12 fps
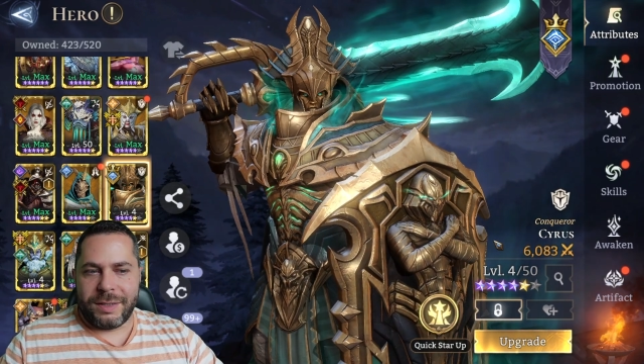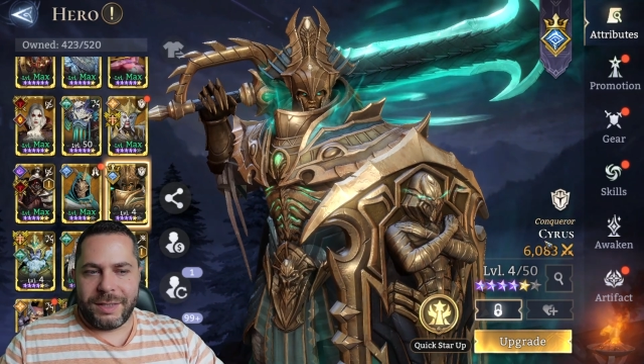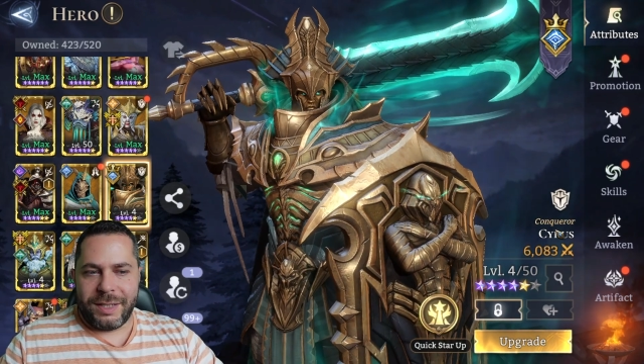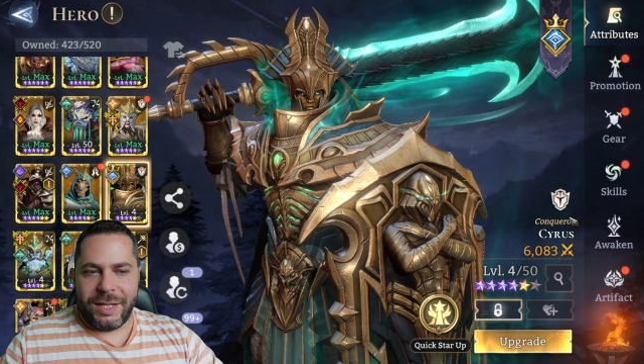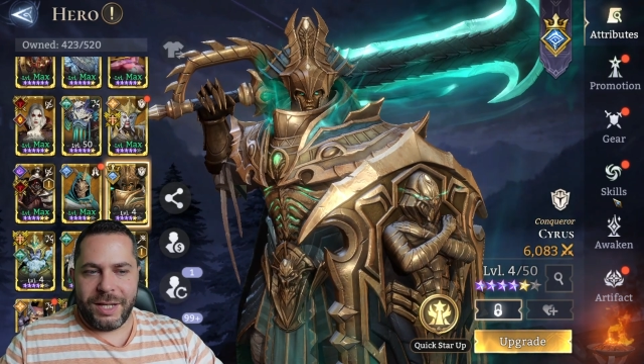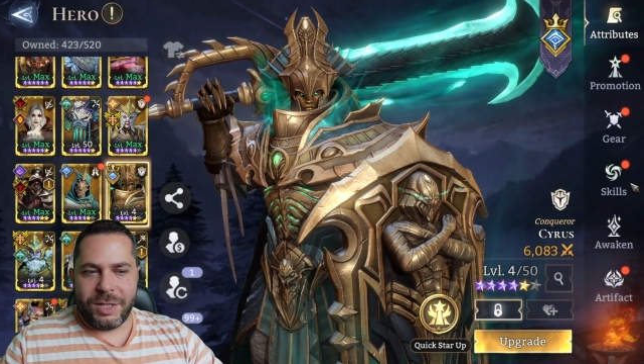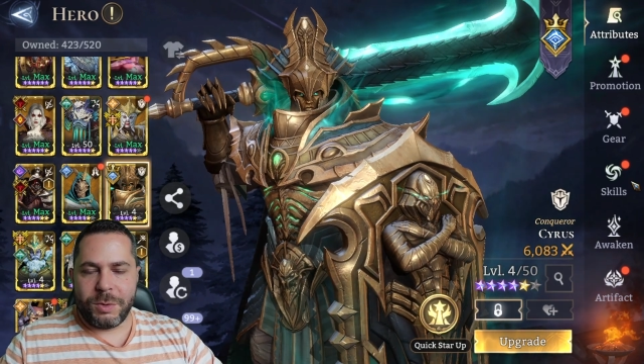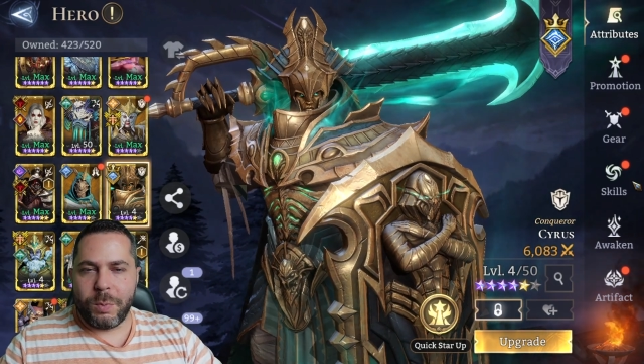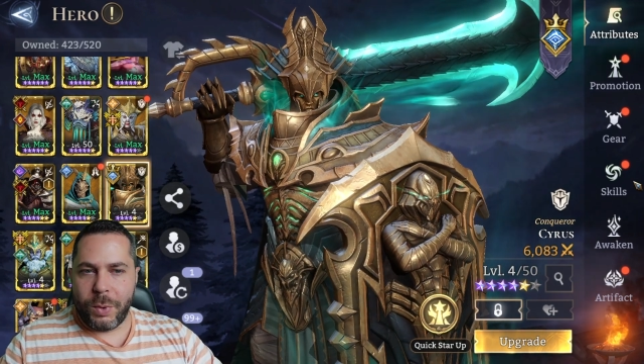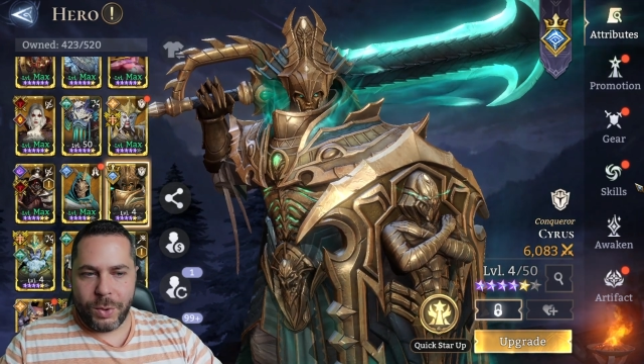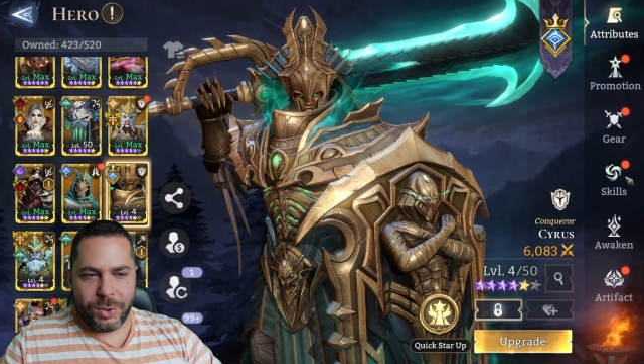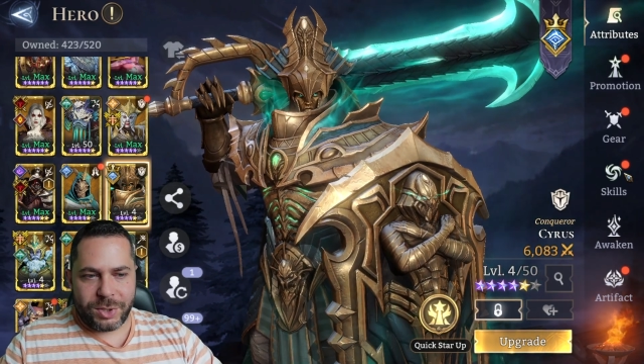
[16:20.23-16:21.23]
his
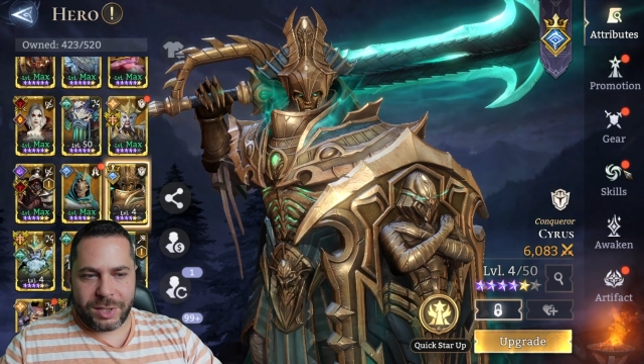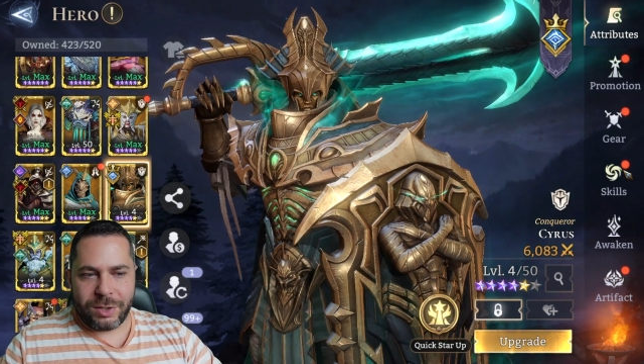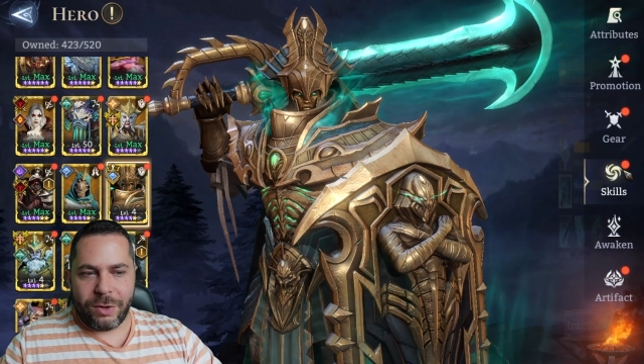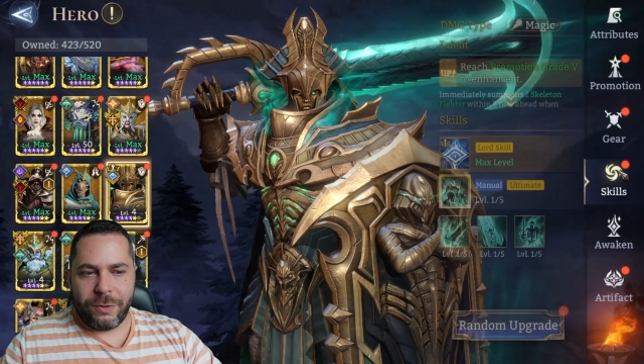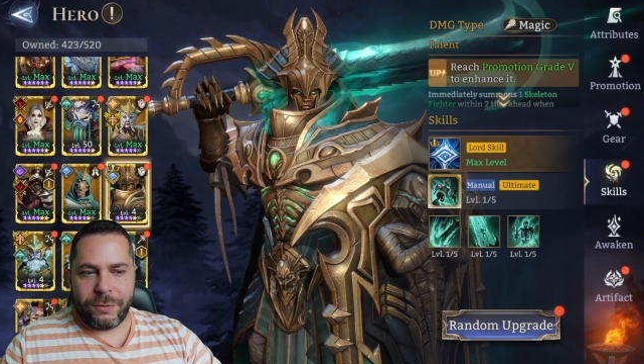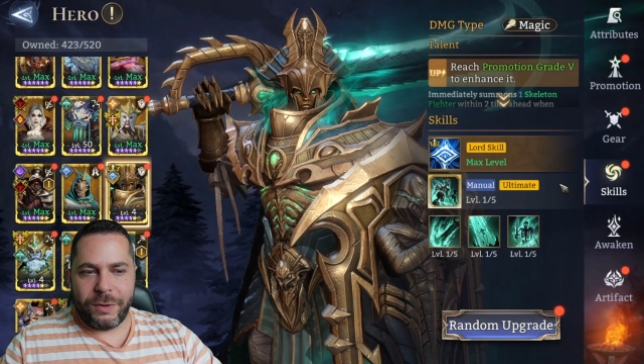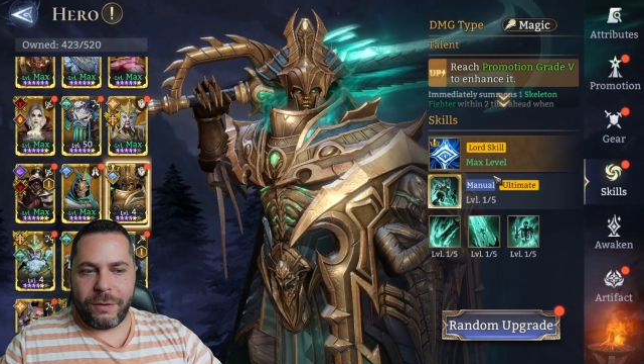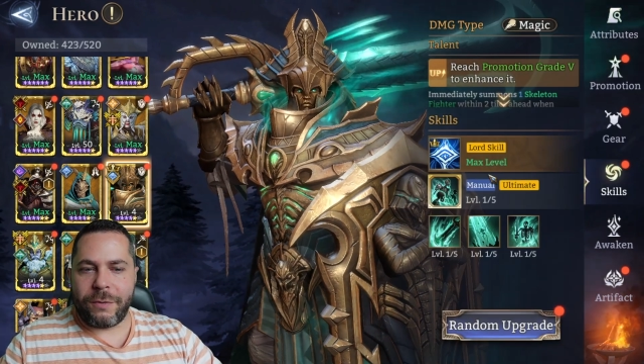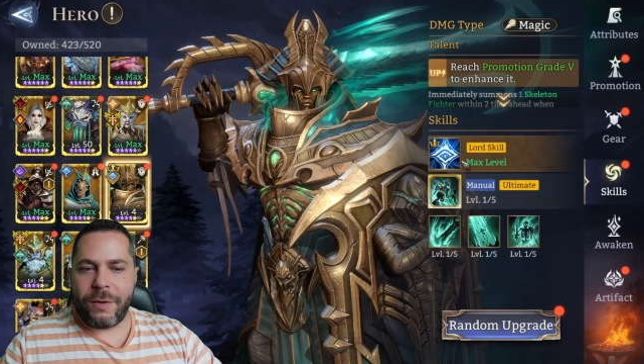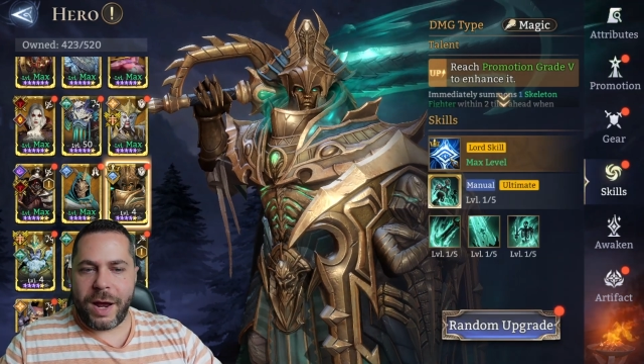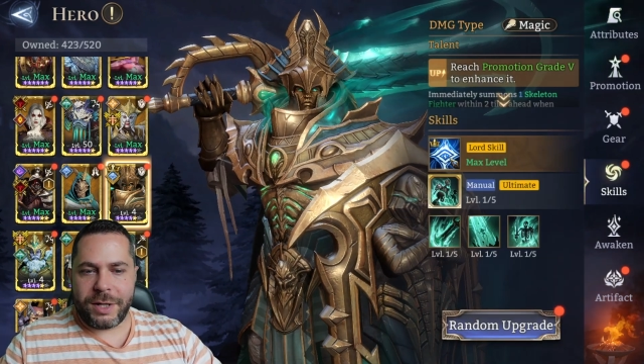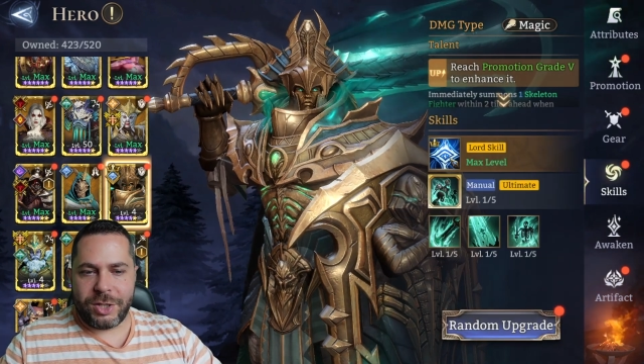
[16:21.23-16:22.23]
boost of the
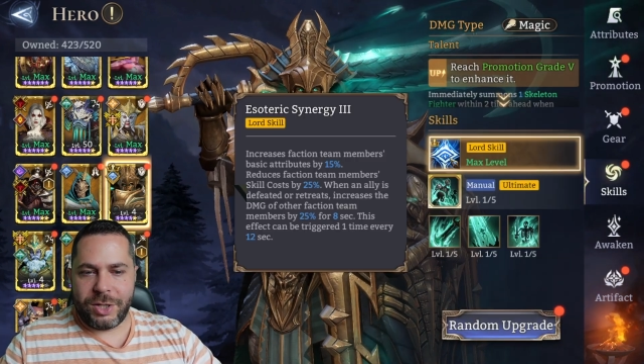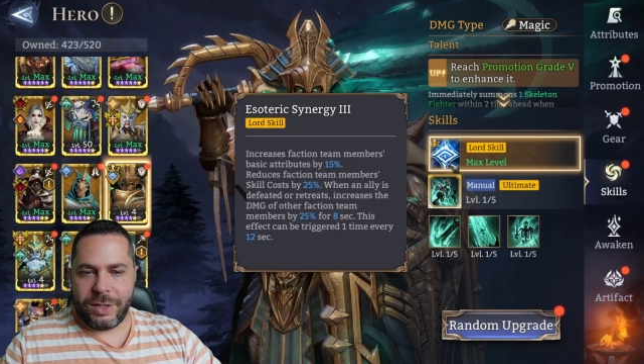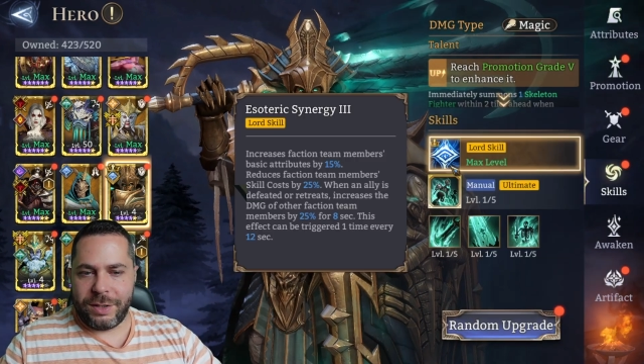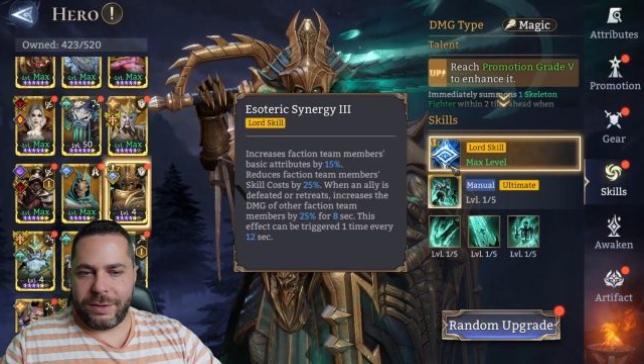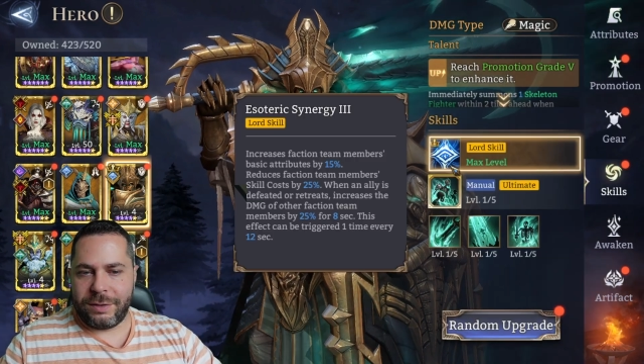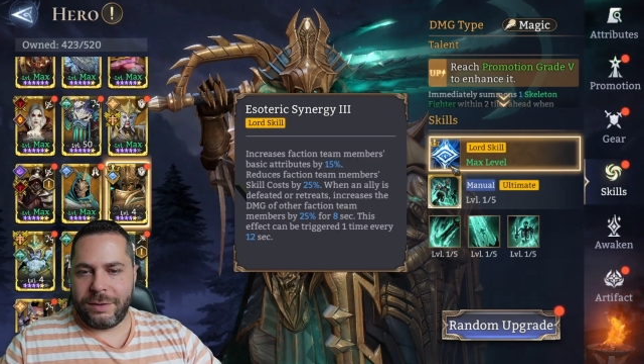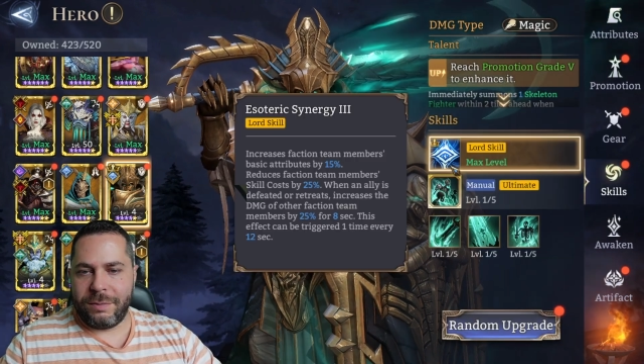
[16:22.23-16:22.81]
fraction,